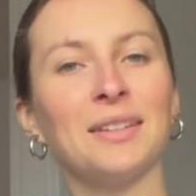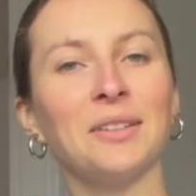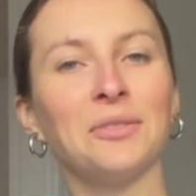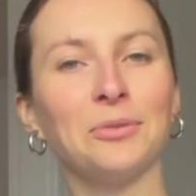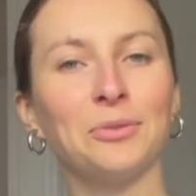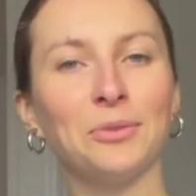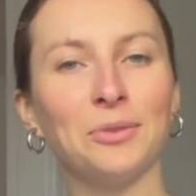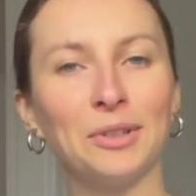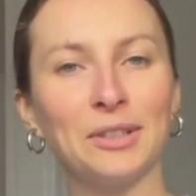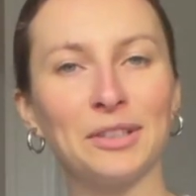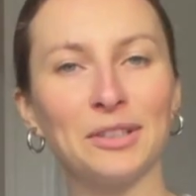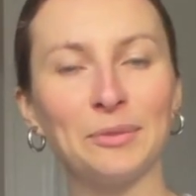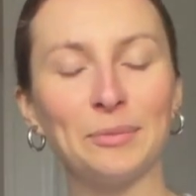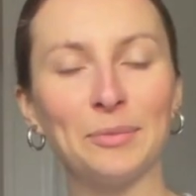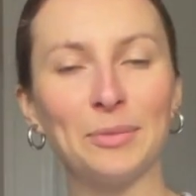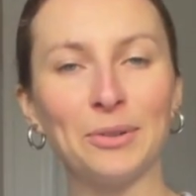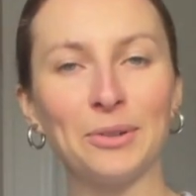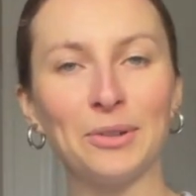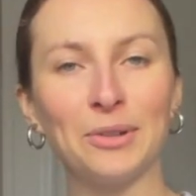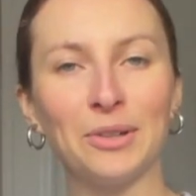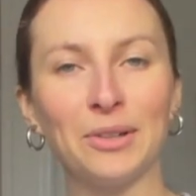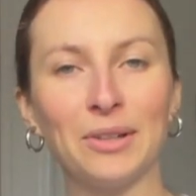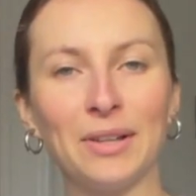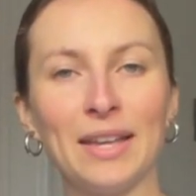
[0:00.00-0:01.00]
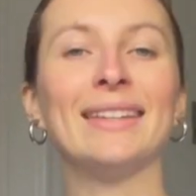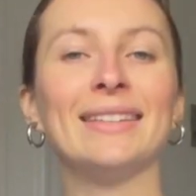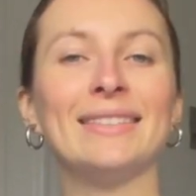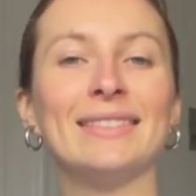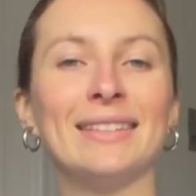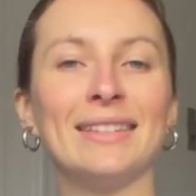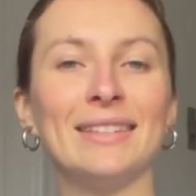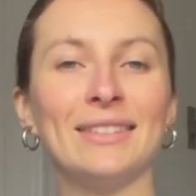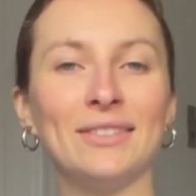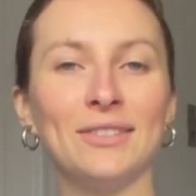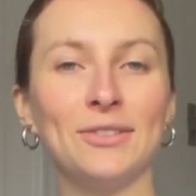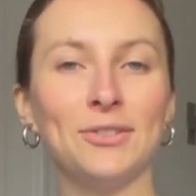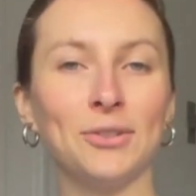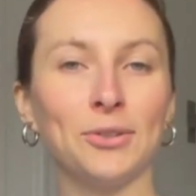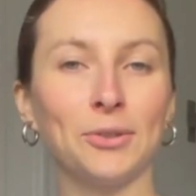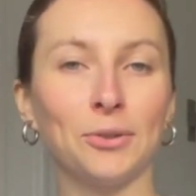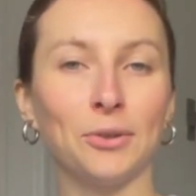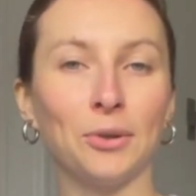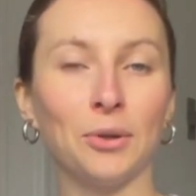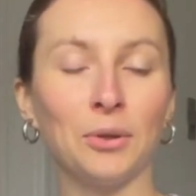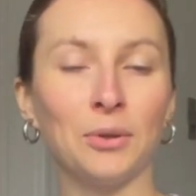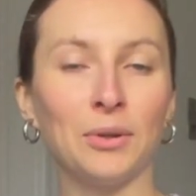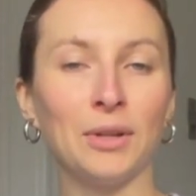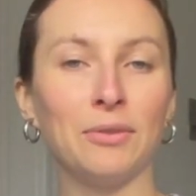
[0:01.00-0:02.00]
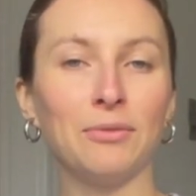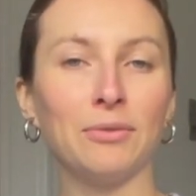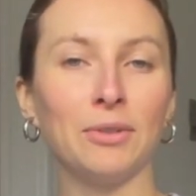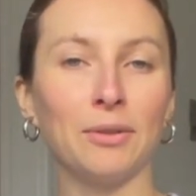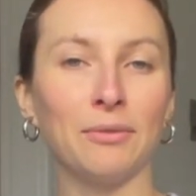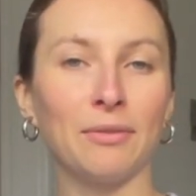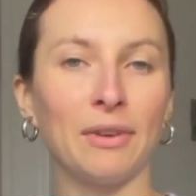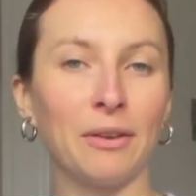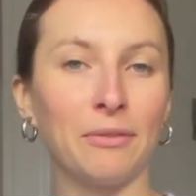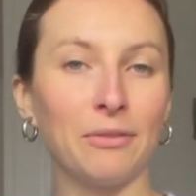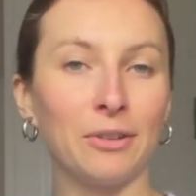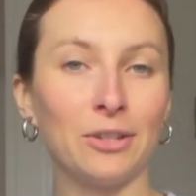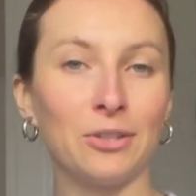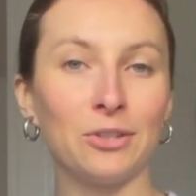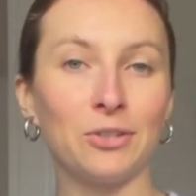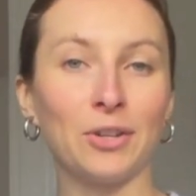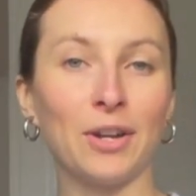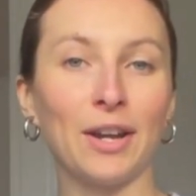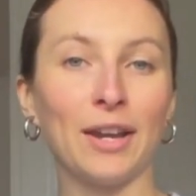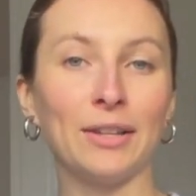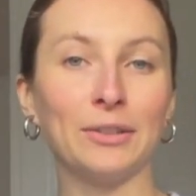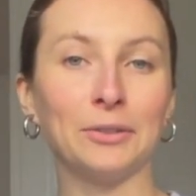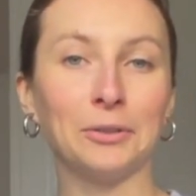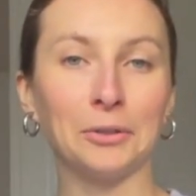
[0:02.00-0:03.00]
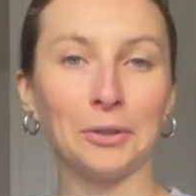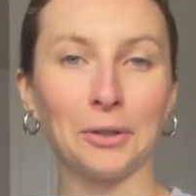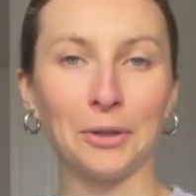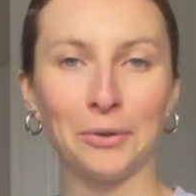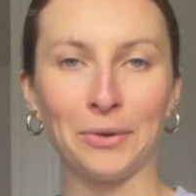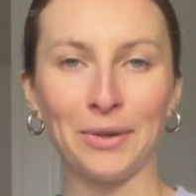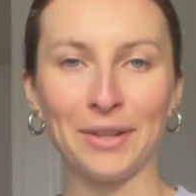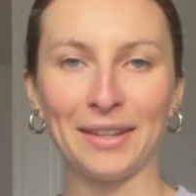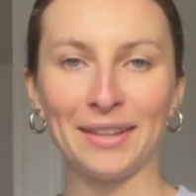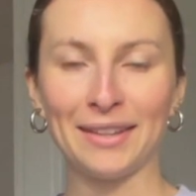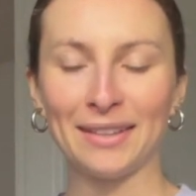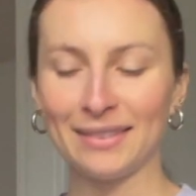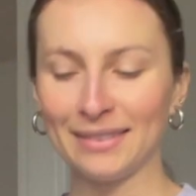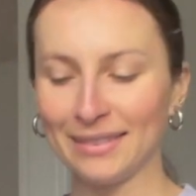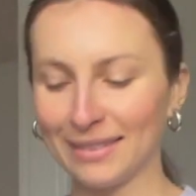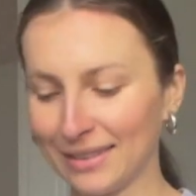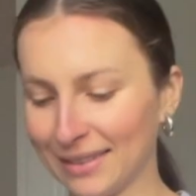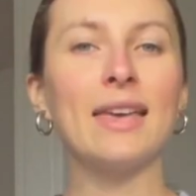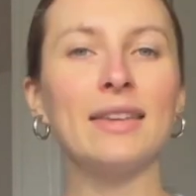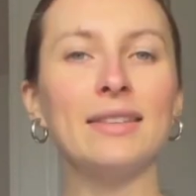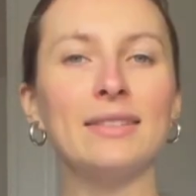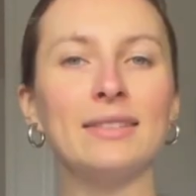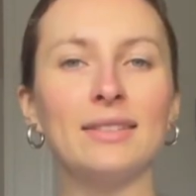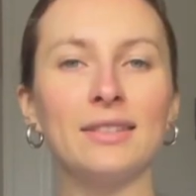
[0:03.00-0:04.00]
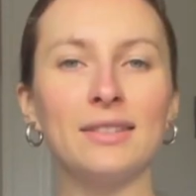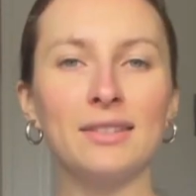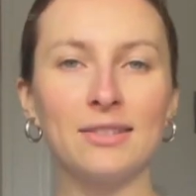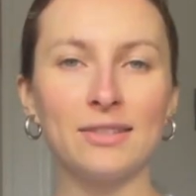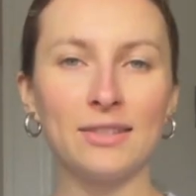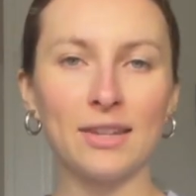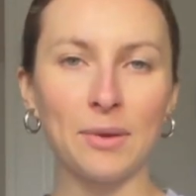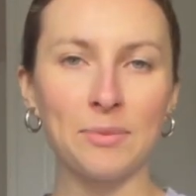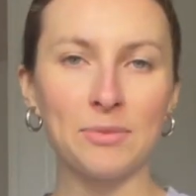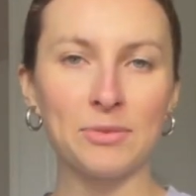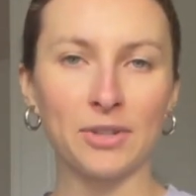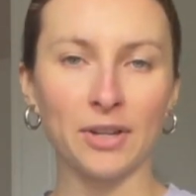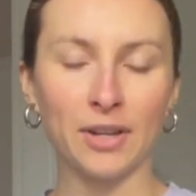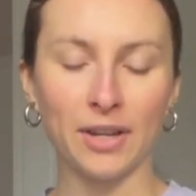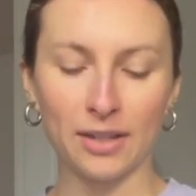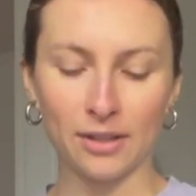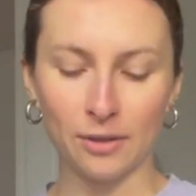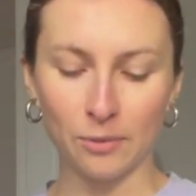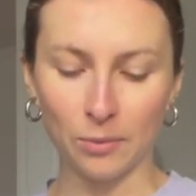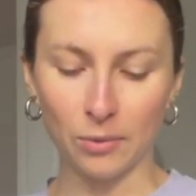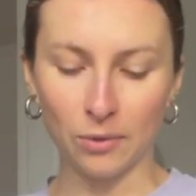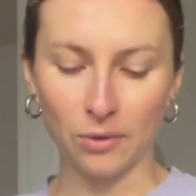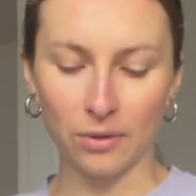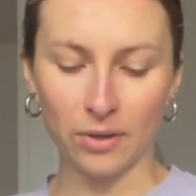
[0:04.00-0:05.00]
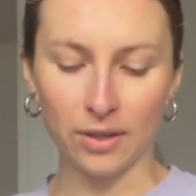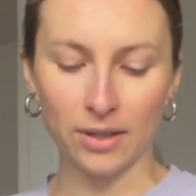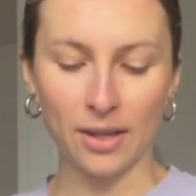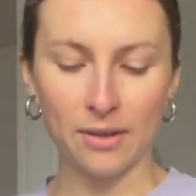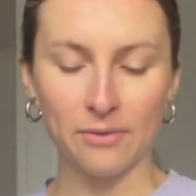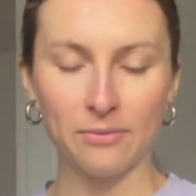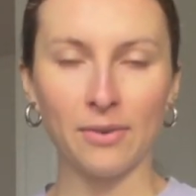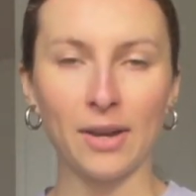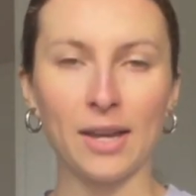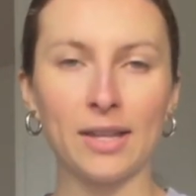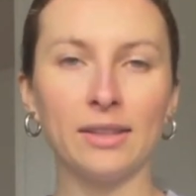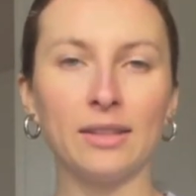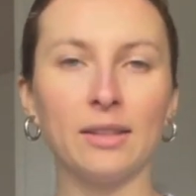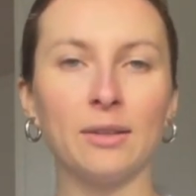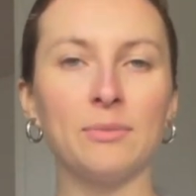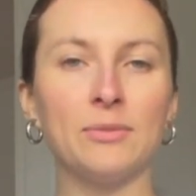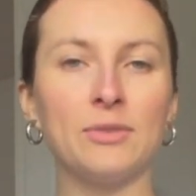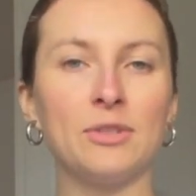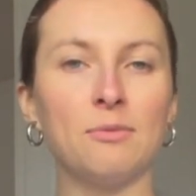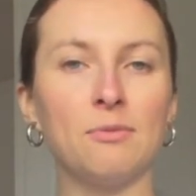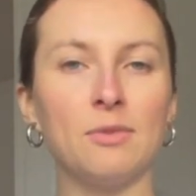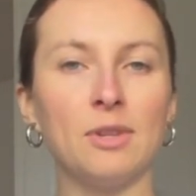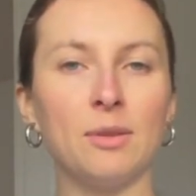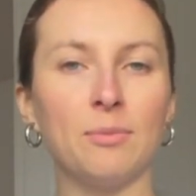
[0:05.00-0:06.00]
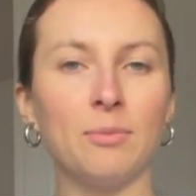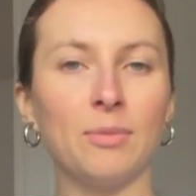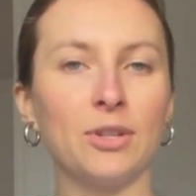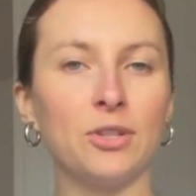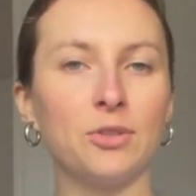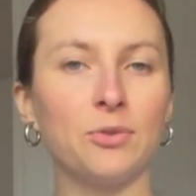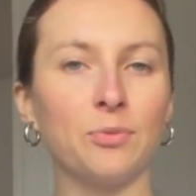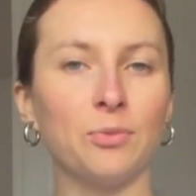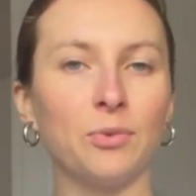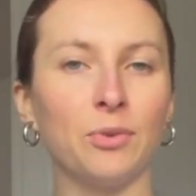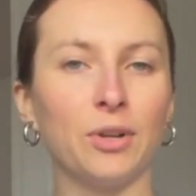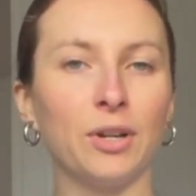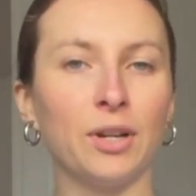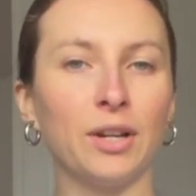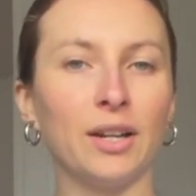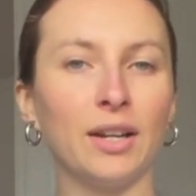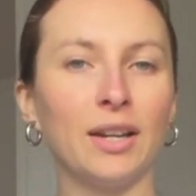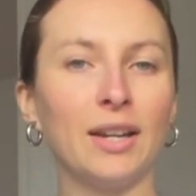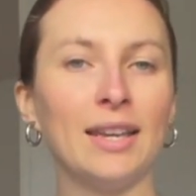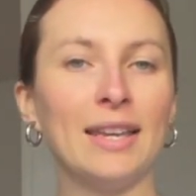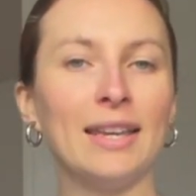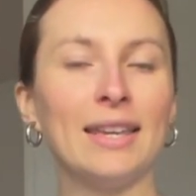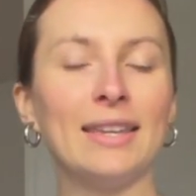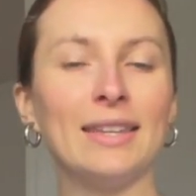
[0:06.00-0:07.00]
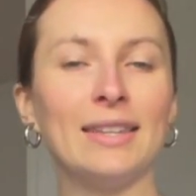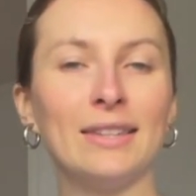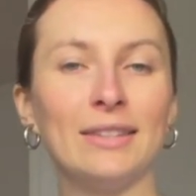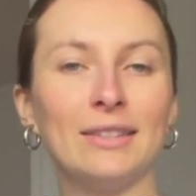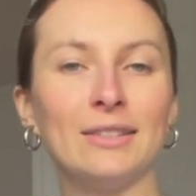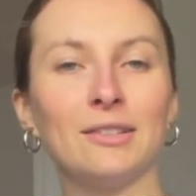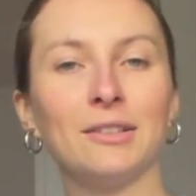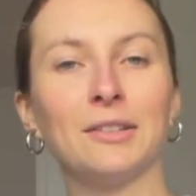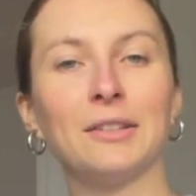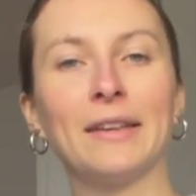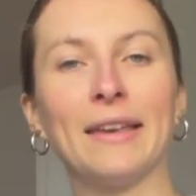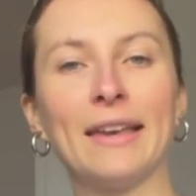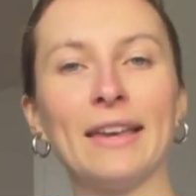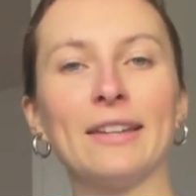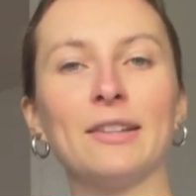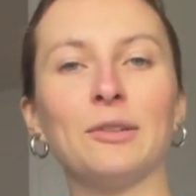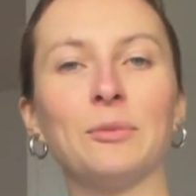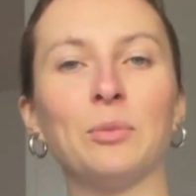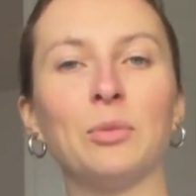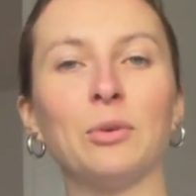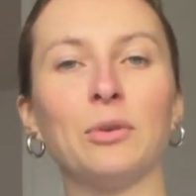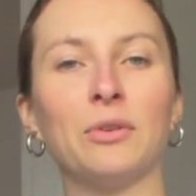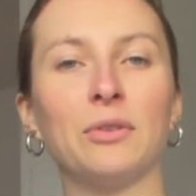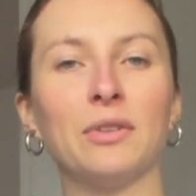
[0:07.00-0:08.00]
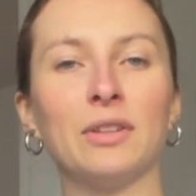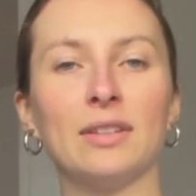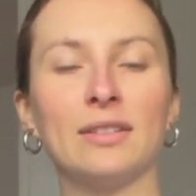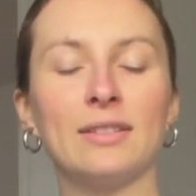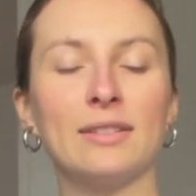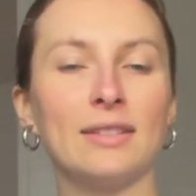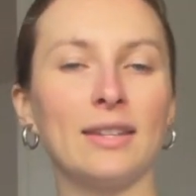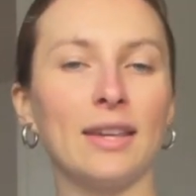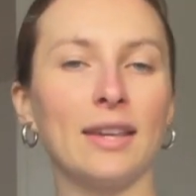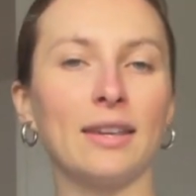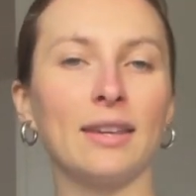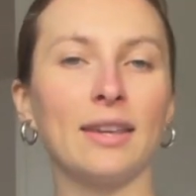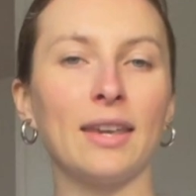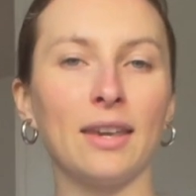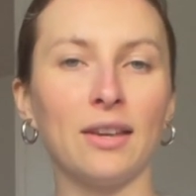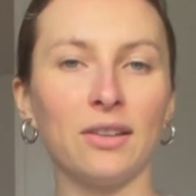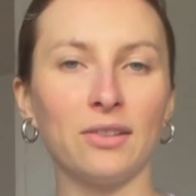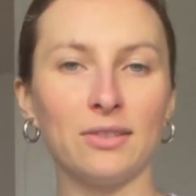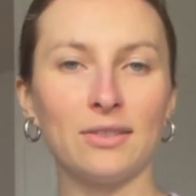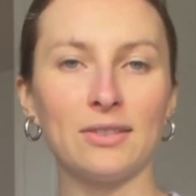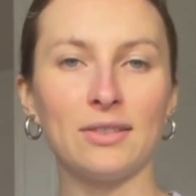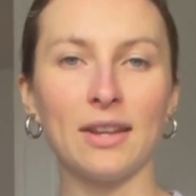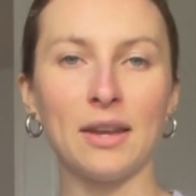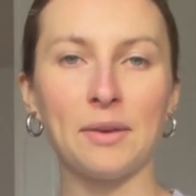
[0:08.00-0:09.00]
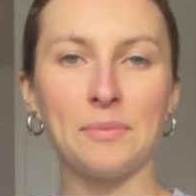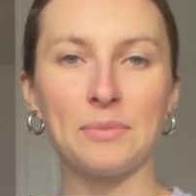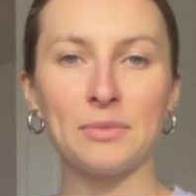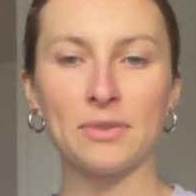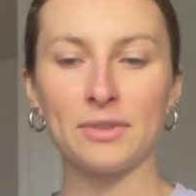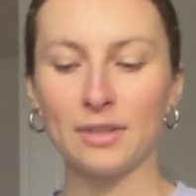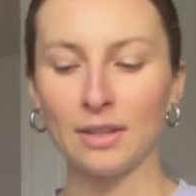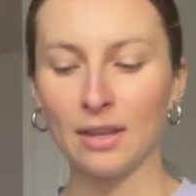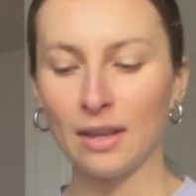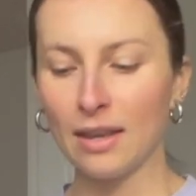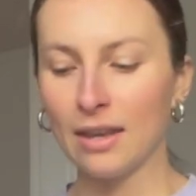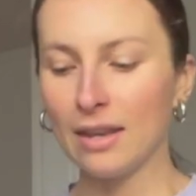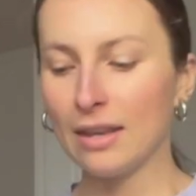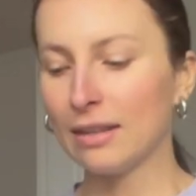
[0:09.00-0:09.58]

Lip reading: affordable, it's easy to grow if you've ever tried growing it. And the stems are edible, and I find them to be much more easily edible than, say, kale stems.